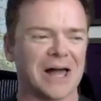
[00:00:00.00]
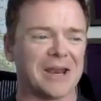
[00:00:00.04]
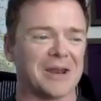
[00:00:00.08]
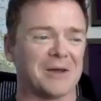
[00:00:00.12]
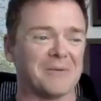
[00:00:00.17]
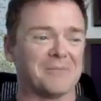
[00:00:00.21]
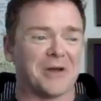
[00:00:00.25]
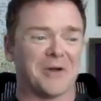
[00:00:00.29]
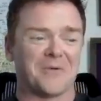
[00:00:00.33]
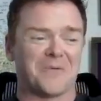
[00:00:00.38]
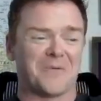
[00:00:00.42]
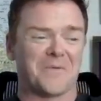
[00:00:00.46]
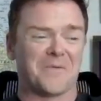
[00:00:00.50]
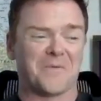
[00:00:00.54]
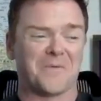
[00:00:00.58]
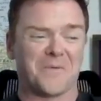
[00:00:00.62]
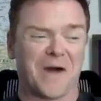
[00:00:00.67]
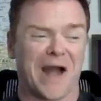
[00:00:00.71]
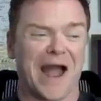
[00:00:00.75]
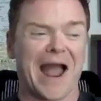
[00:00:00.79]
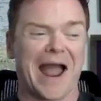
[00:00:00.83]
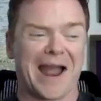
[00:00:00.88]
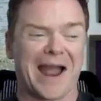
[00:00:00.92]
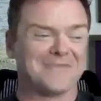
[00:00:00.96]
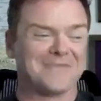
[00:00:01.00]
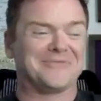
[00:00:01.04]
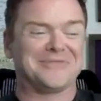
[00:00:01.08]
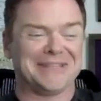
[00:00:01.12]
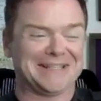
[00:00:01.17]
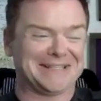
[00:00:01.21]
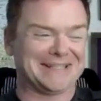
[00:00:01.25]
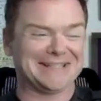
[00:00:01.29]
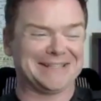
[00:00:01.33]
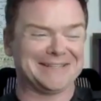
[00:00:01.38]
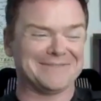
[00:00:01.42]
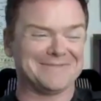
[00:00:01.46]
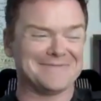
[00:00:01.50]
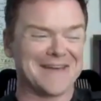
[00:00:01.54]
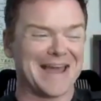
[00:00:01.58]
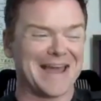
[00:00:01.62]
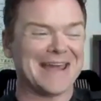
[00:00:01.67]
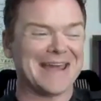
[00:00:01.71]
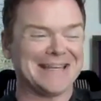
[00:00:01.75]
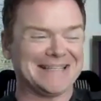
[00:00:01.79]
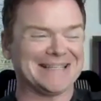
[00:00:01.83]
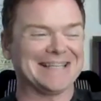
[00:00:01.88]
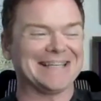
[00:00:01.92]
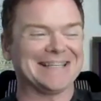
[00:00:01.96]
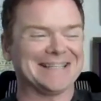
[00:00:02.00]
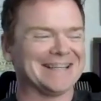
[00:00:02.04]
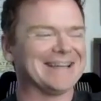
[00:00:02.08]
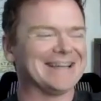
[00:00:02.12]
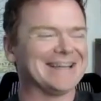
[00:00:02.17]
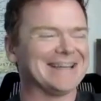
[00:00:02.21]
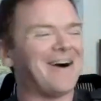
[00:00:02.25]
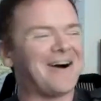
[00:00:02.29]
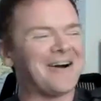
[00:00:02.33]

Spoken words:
And I'm like, wow, this is amazing.